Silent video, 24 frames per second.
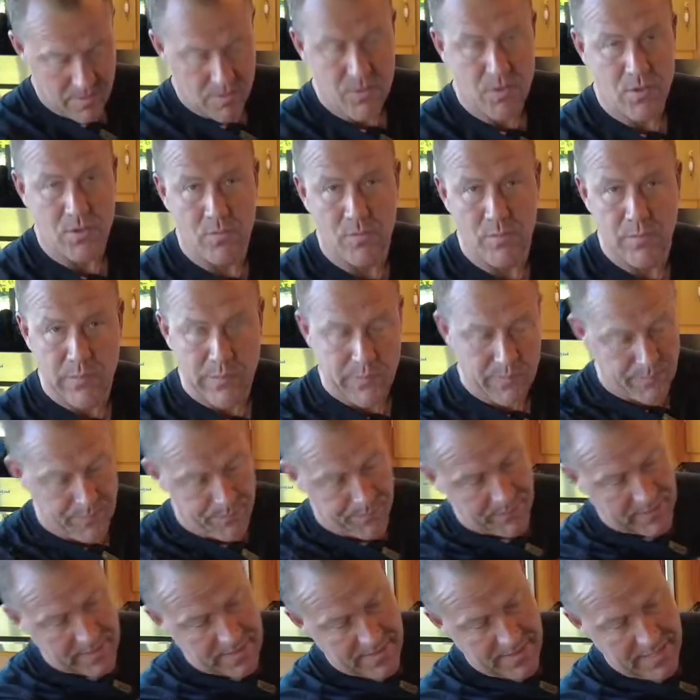True
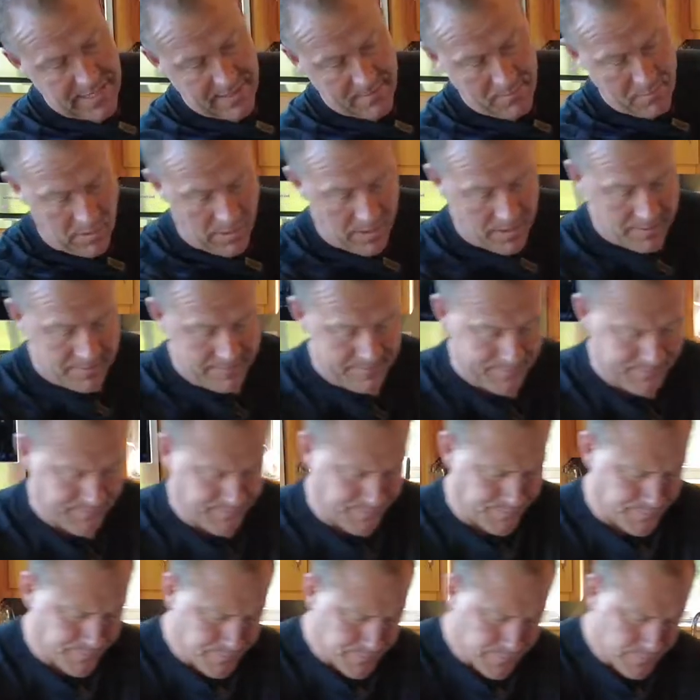Satin Ball.
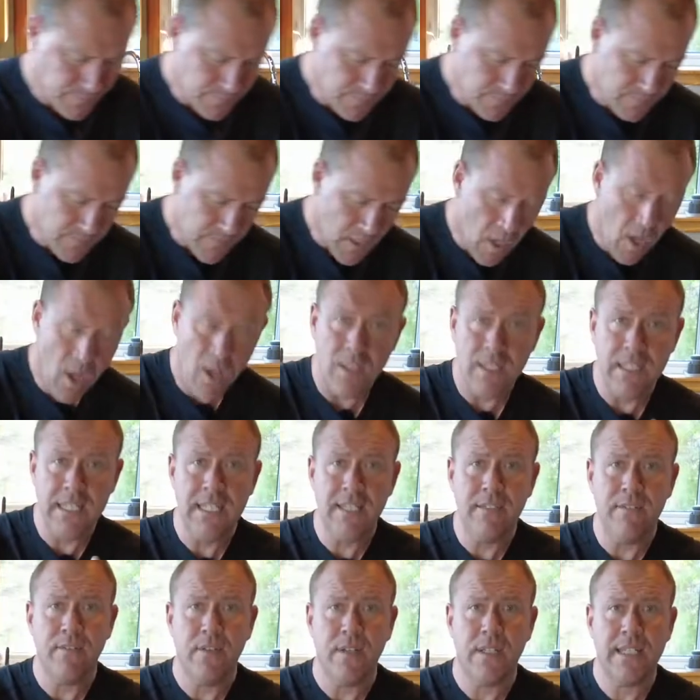I'll
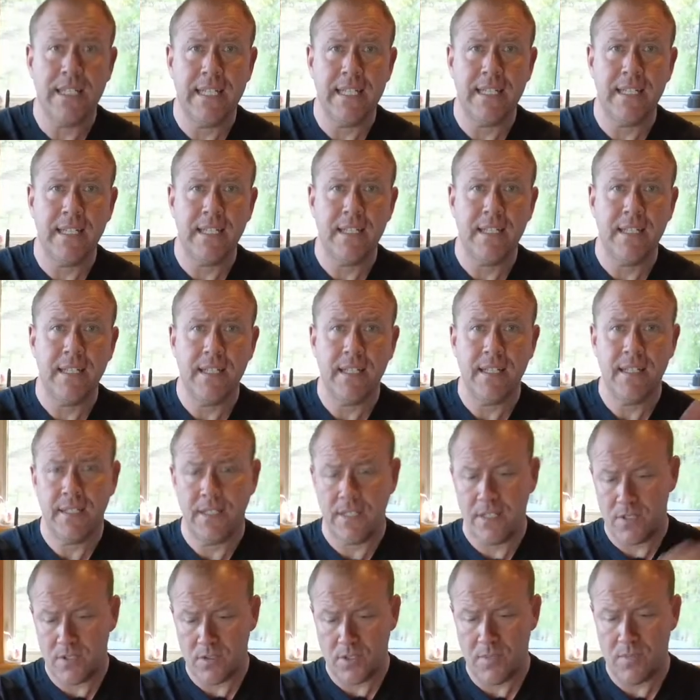leave a link in the
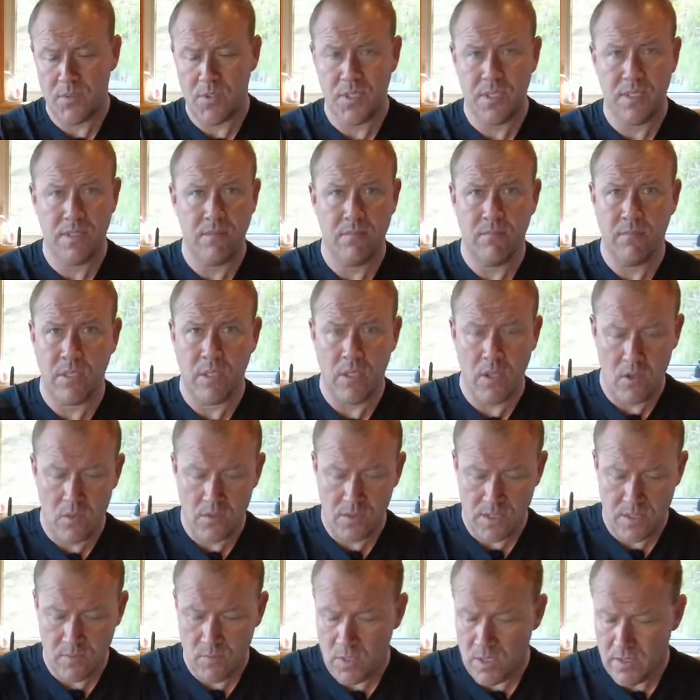description below
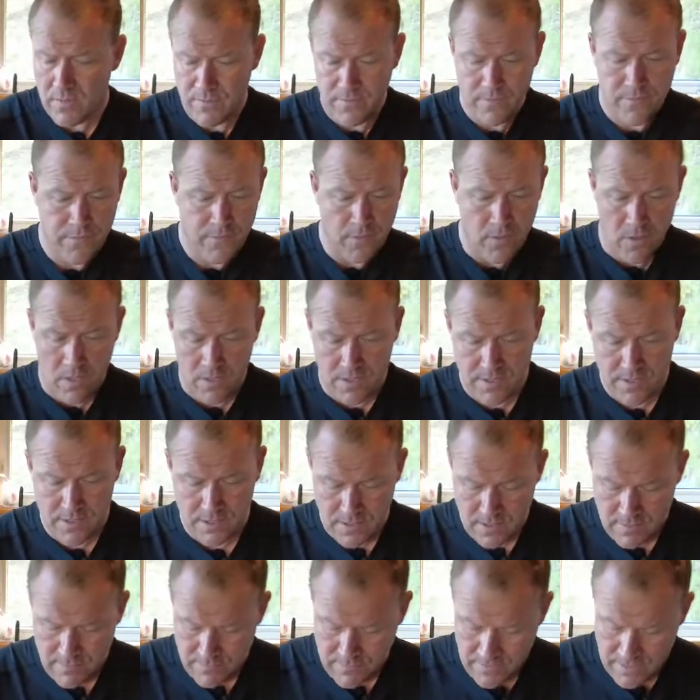somewhere for all this
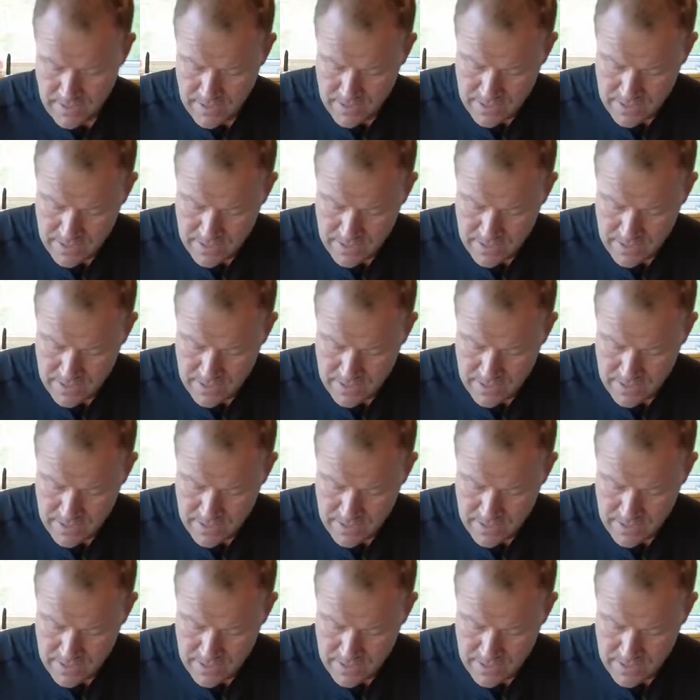stuff.